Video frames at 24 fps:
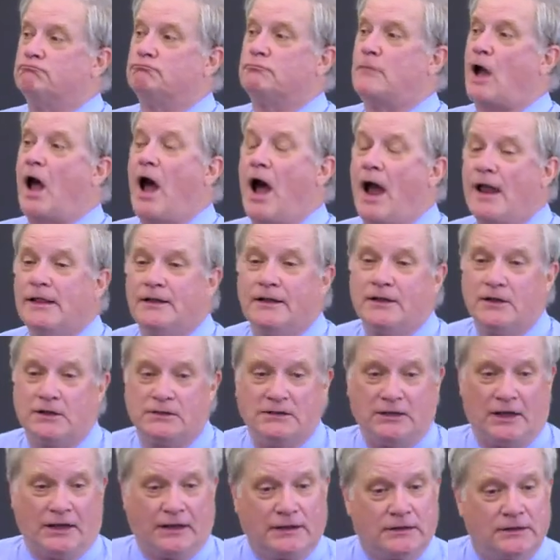Highly
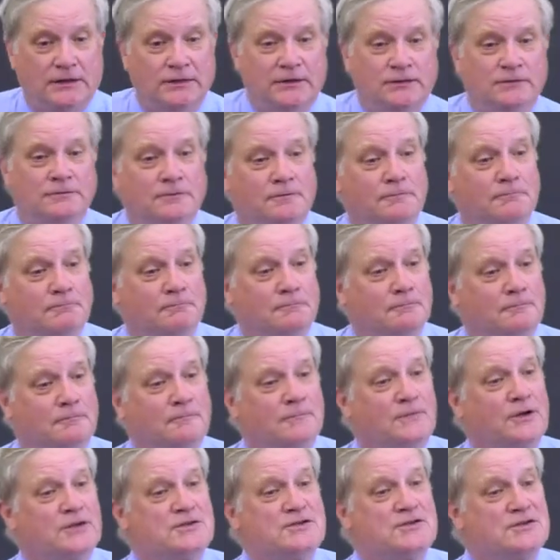unlikely,
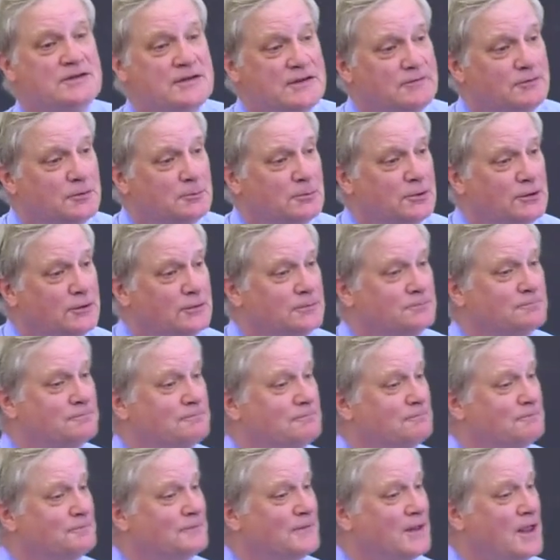conceivable.
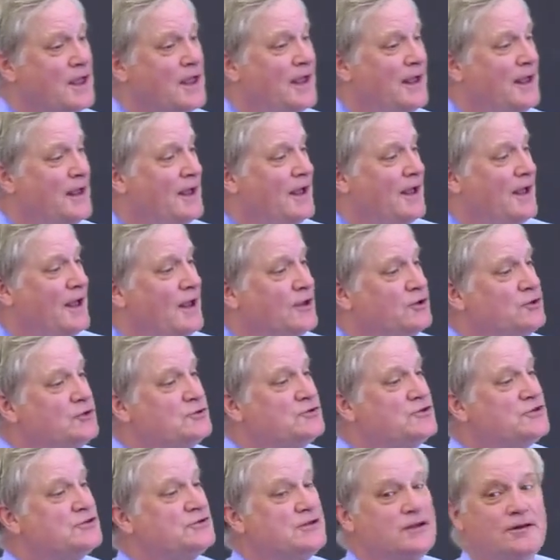You
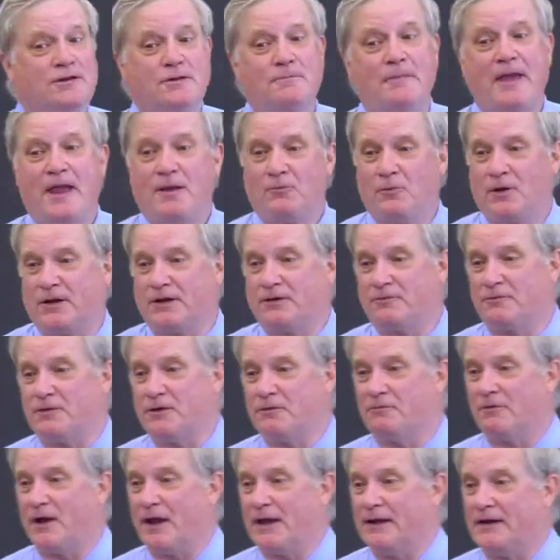still may want to
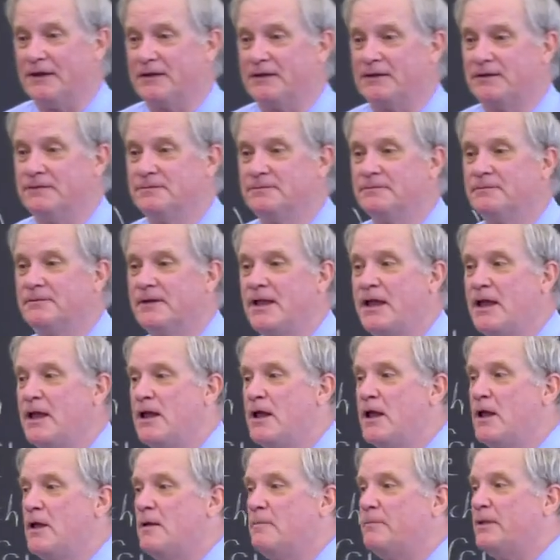rewrite it,
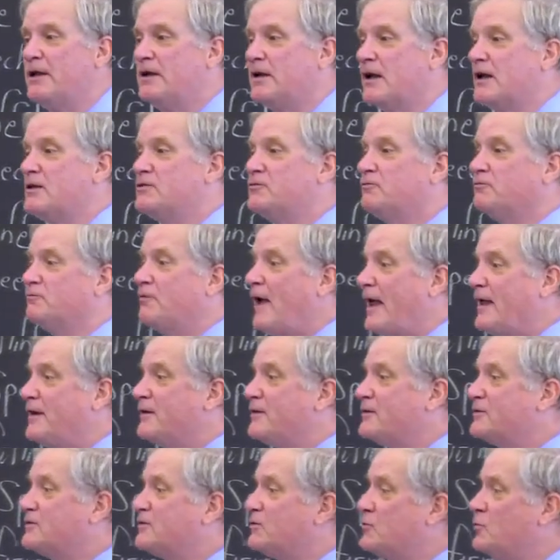because
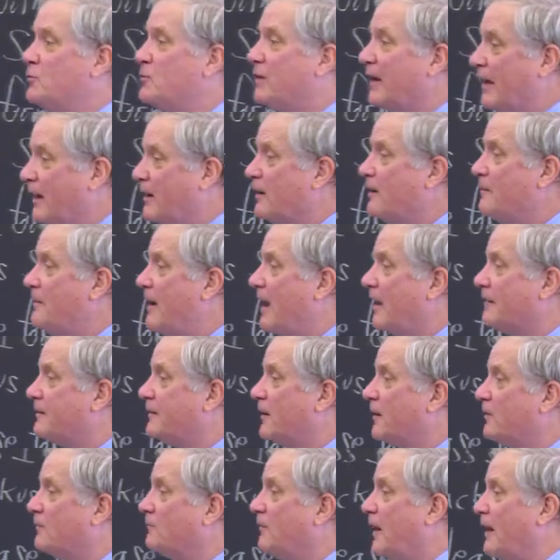writers who care about
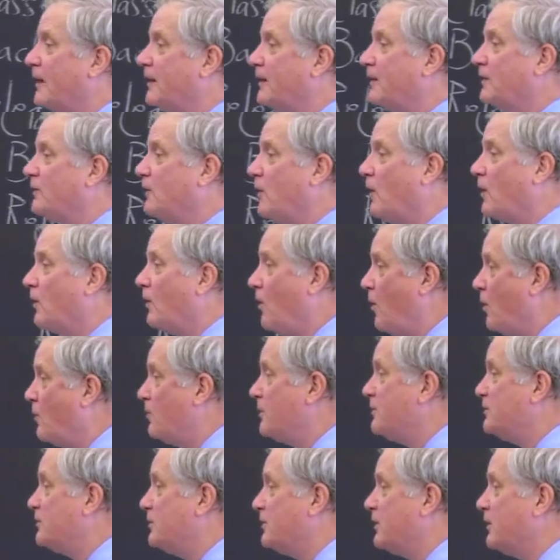their writing are
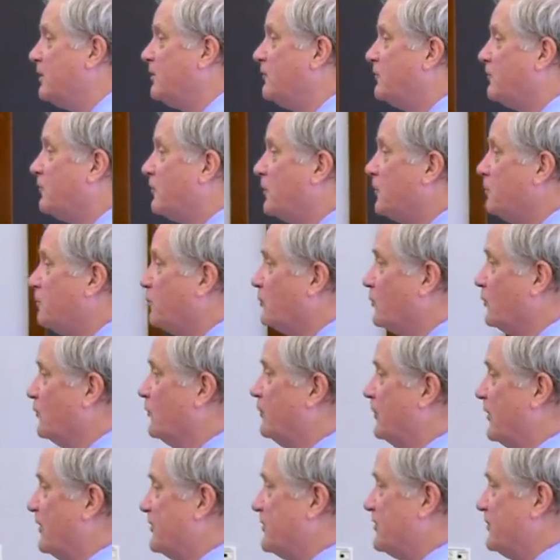always looking for
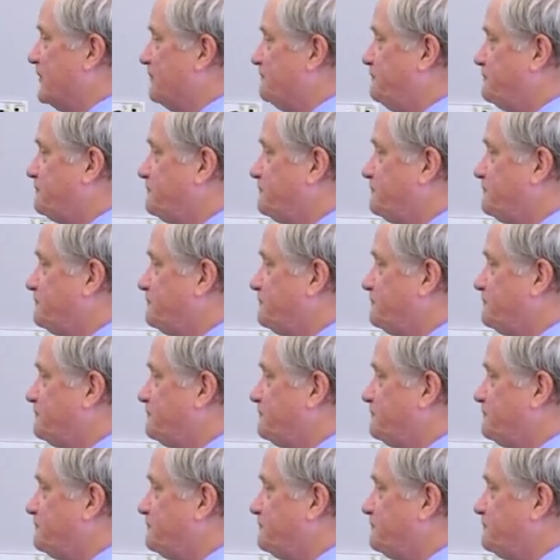improvements.